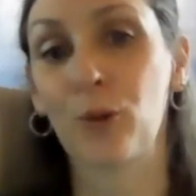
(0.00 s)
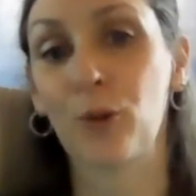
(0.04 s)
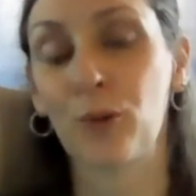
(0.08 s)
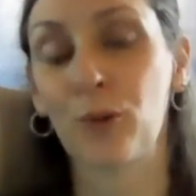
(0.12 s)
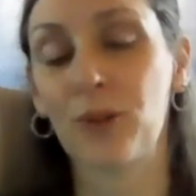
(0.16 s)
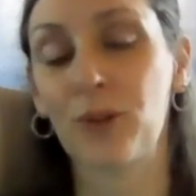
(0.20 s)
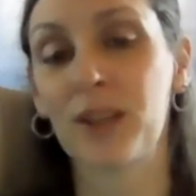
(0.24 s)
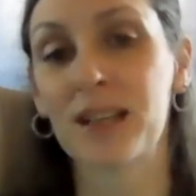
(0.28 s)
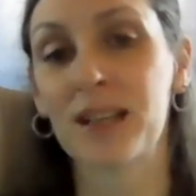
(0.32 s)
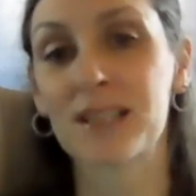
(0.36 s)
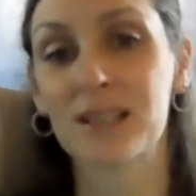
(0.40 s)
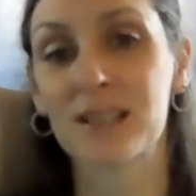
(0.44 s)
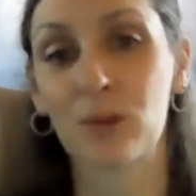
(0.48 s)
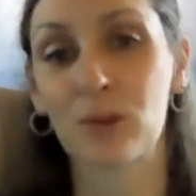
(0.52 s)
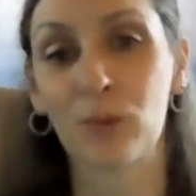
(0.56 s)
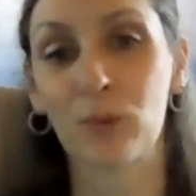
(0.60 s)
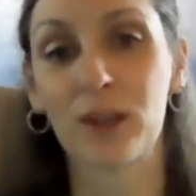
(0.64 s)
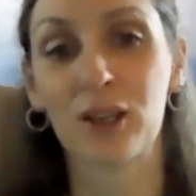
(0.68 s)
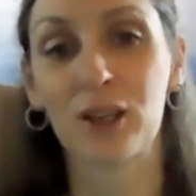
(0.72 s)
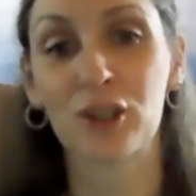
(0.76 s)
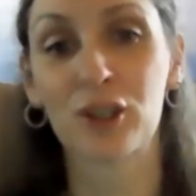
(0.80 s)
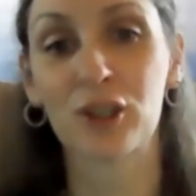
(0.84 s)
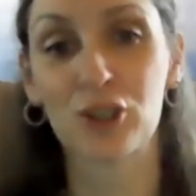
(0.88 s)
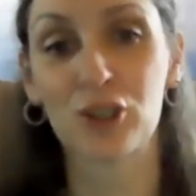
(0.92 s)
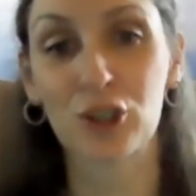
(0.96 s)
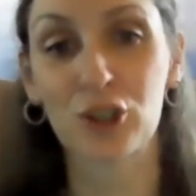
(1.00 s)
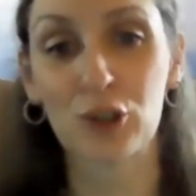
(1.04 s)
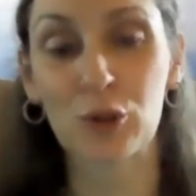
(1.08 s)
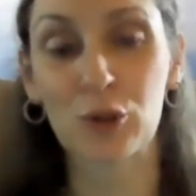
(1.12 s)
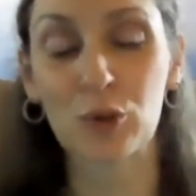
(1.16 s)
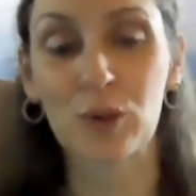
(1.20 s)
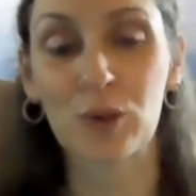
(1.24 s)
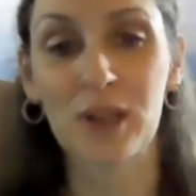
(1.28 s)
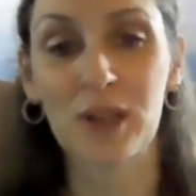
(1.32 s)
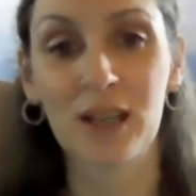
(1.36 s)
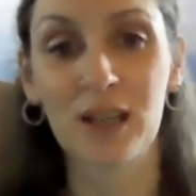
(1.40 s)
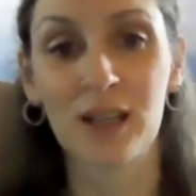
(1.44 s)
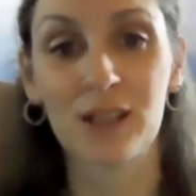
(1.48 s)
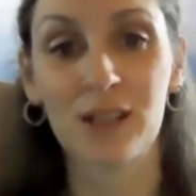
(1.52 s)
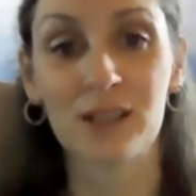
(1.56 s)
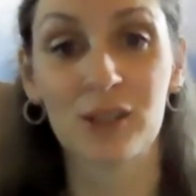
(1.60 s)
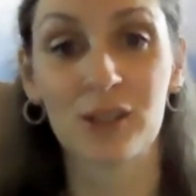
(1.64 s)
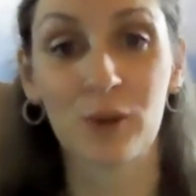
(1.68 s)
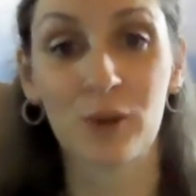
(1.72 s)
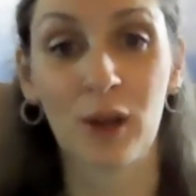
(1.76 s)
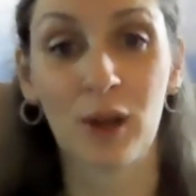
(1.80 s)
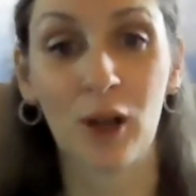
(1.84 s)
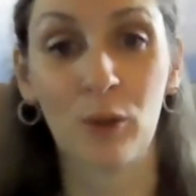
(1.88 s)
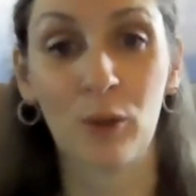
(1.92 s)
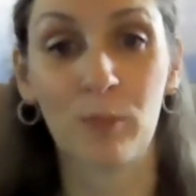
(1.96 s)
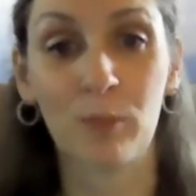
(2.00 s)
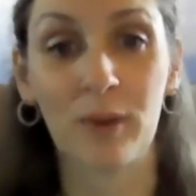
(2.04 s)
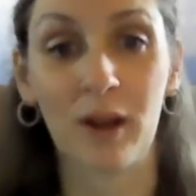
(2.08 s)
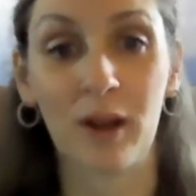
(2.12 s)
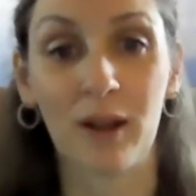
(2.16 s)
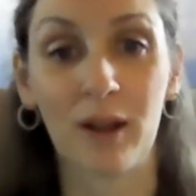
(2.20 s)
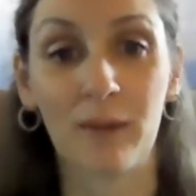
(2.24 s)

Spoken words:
things that we could do to help